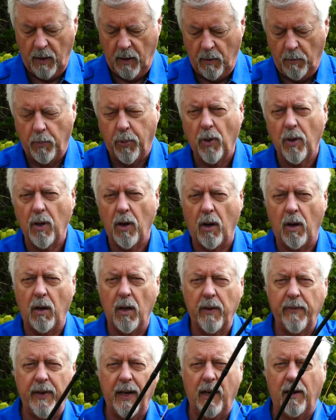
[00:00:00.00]
pull
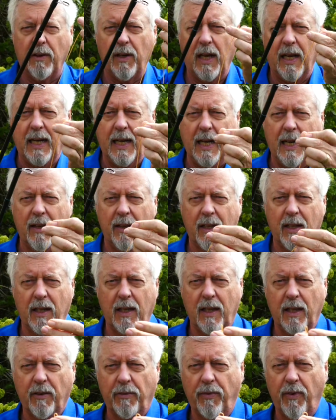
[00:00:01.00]
all of it out and get
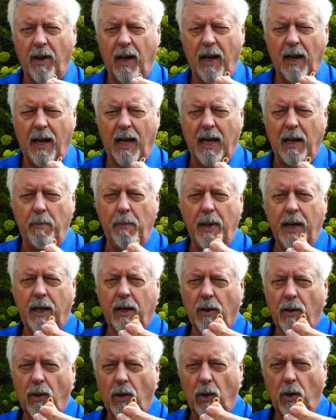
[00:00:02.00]
the fly line and make
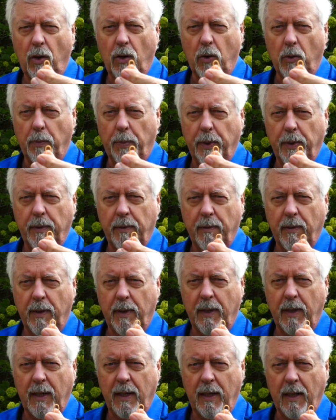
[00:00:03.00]
a loop
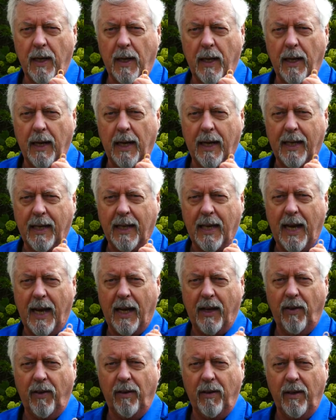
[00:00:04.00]
like
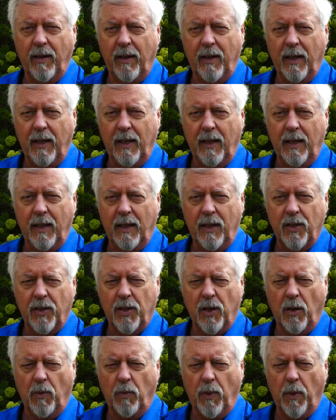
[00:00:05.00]
that.
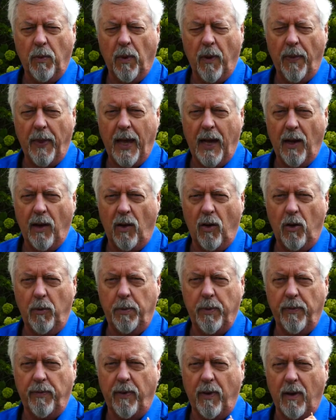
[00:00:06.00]
So we want that loop
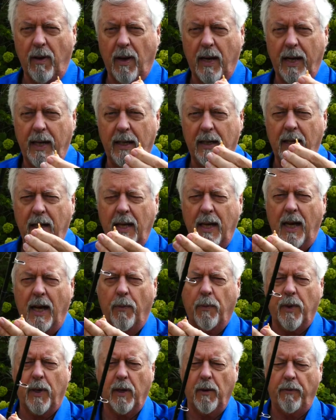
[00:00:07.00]
of line, and
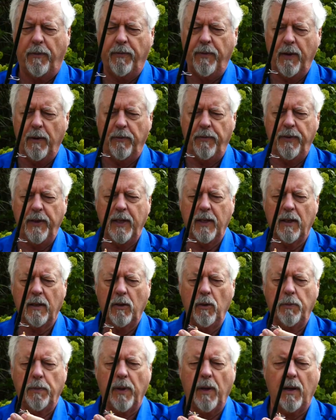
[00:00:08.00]
we're going to feed the
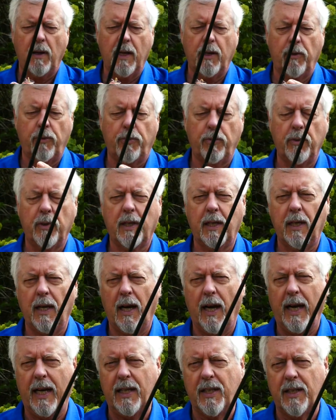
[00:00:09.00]
loop of line through the
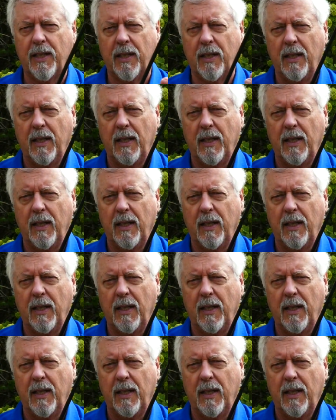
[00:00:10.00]
guides.